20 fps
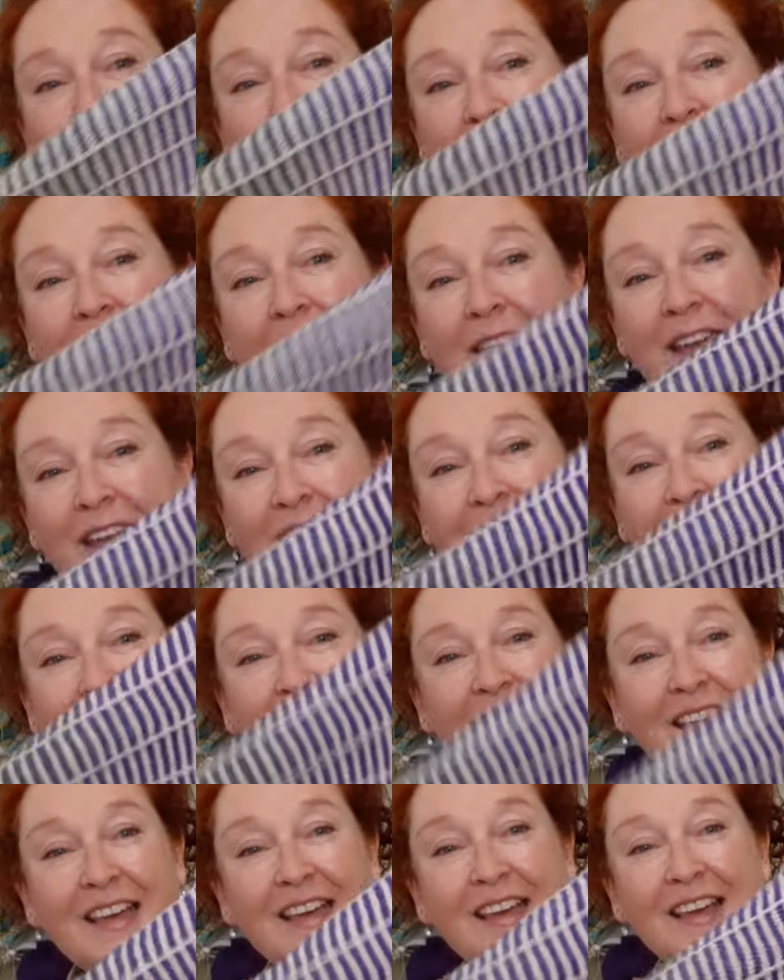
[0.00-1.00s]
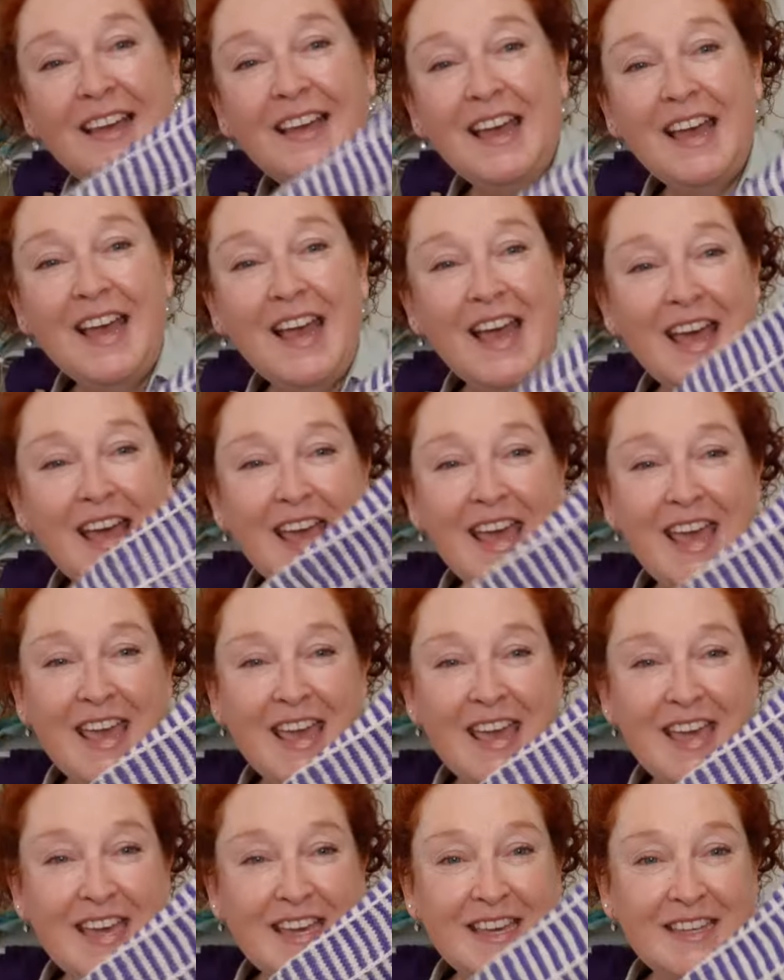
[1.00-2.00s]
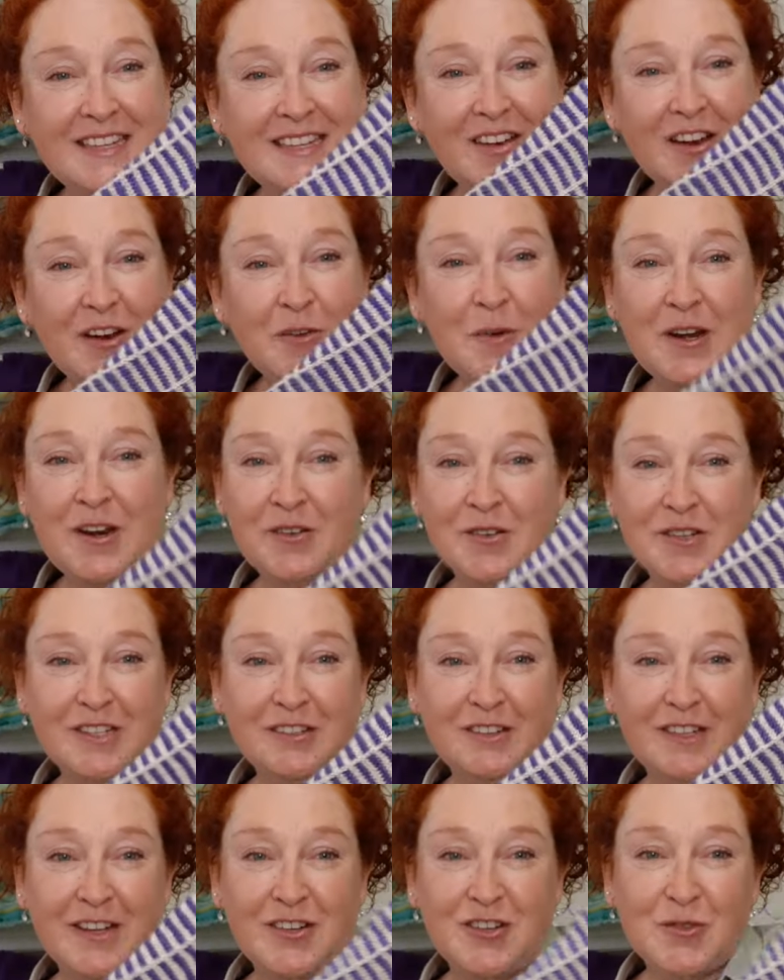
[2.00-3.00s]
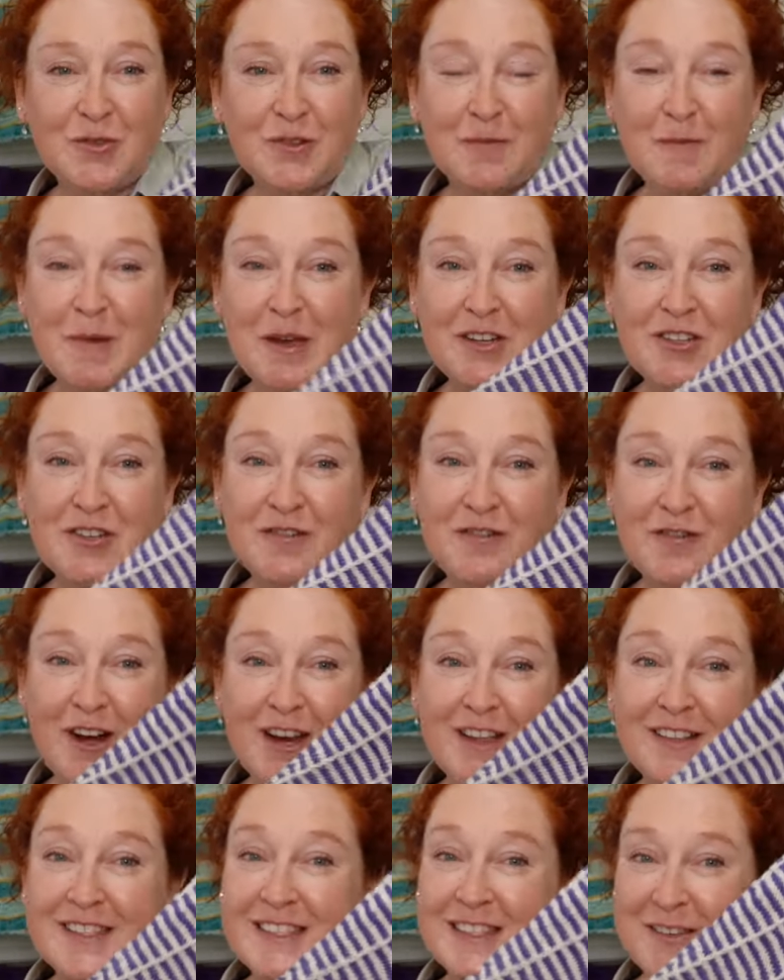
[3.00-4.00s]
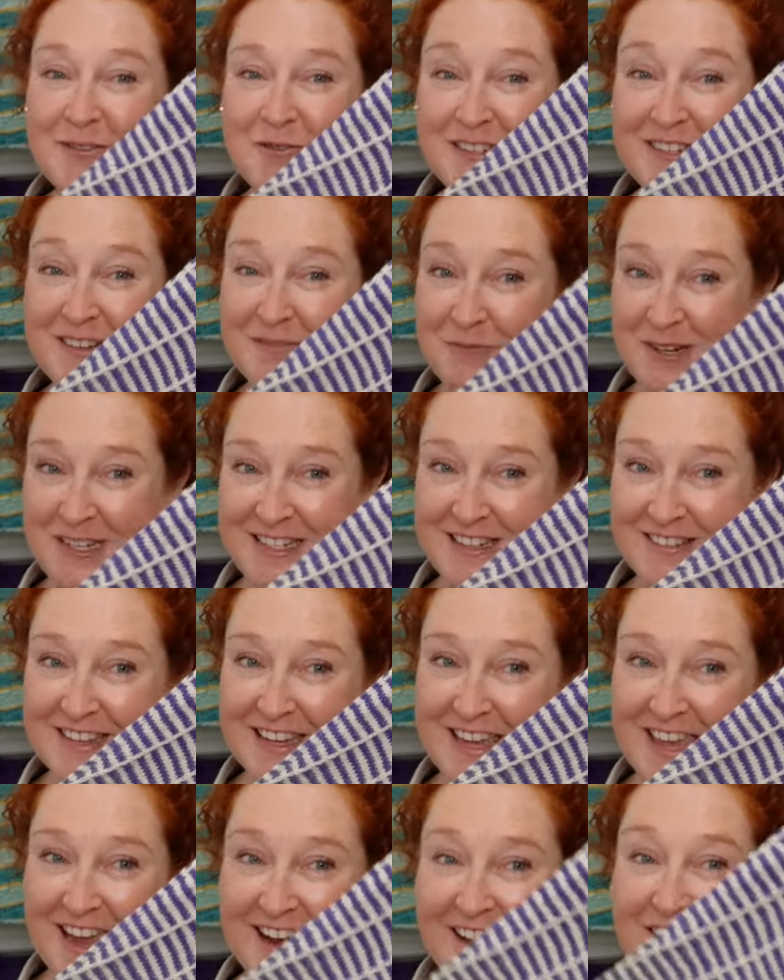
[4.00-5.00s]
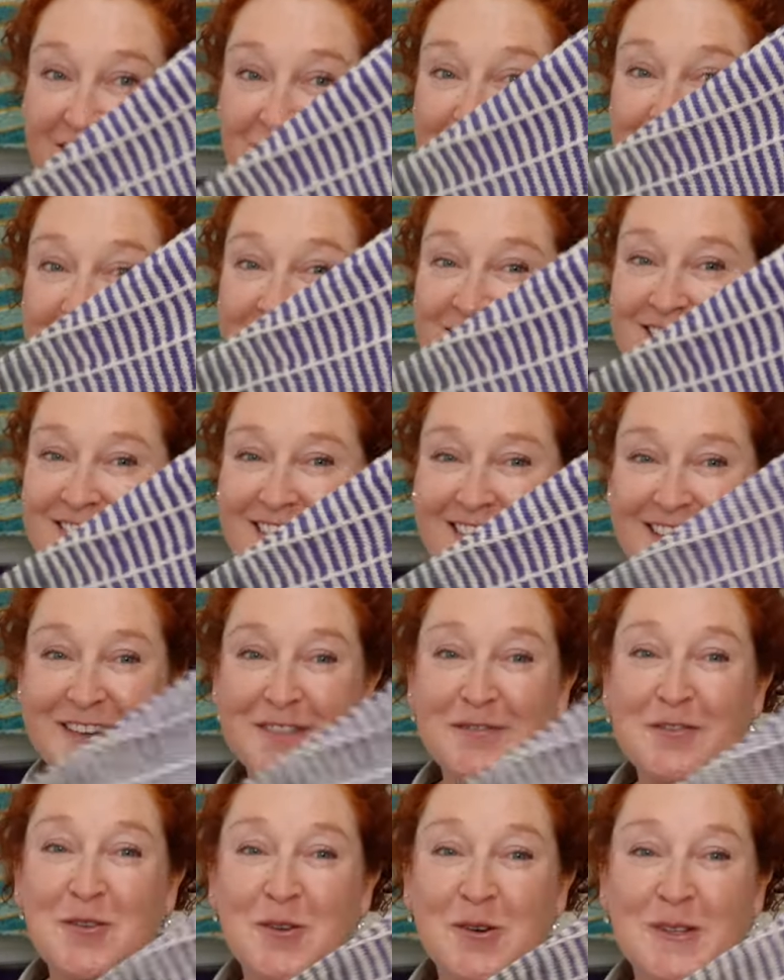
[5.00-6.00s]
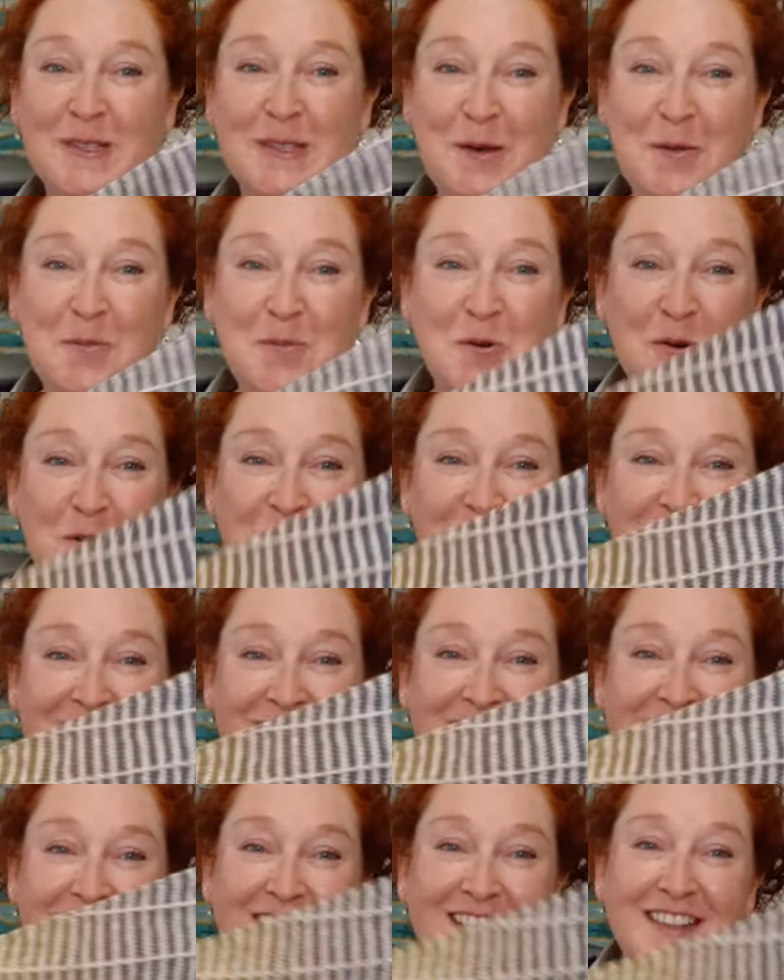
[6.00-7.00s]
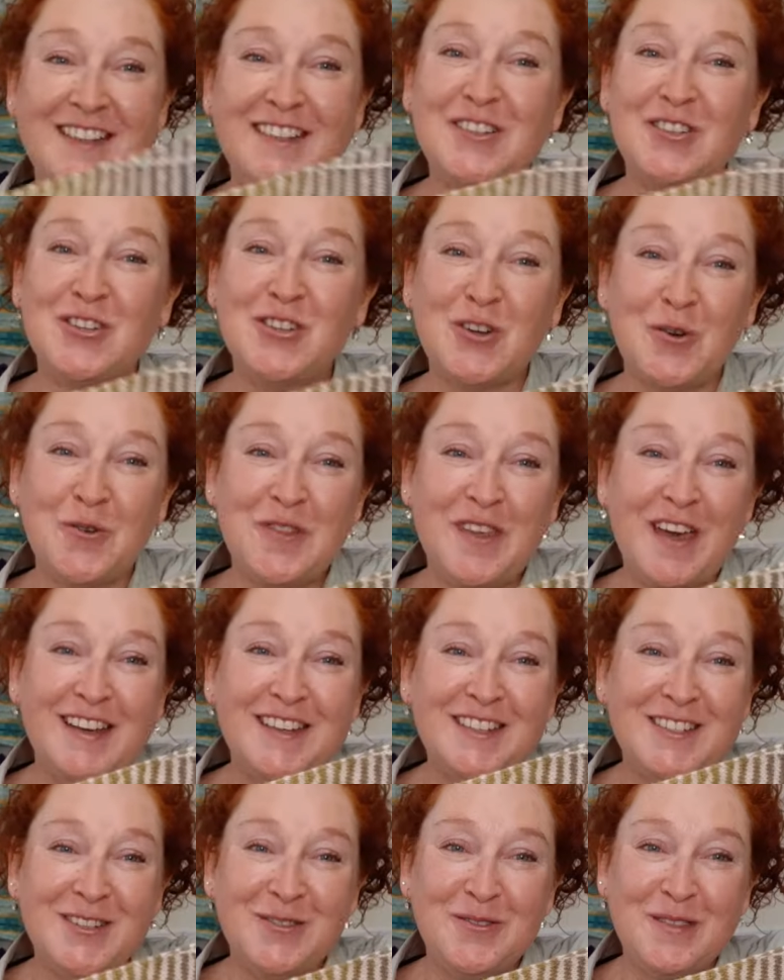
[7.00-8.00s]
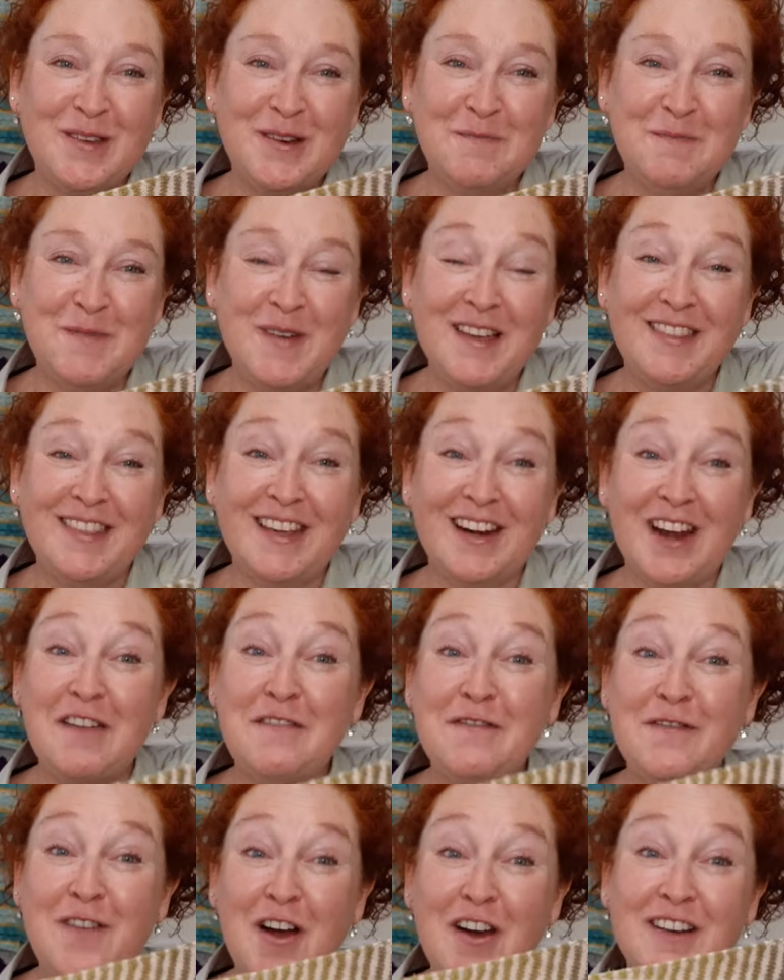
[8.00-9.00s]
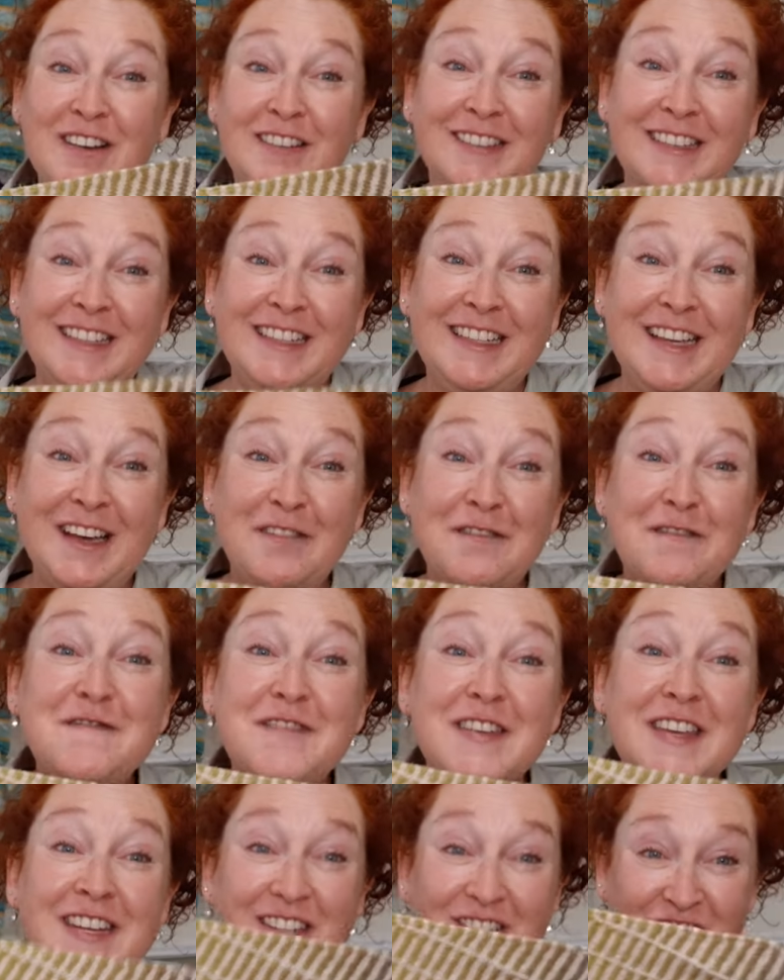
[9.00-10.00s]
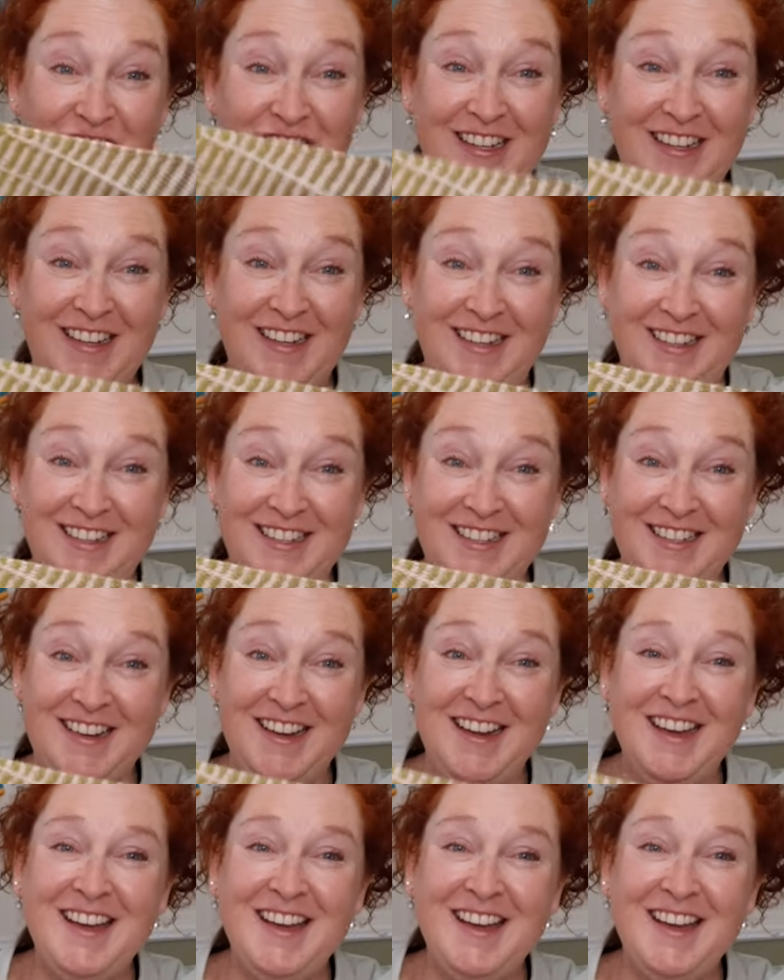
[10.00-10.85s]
break, and I went out to lunch with my two friends that we did the cowl. And of course I wore it to show that to them, that I finally finished it.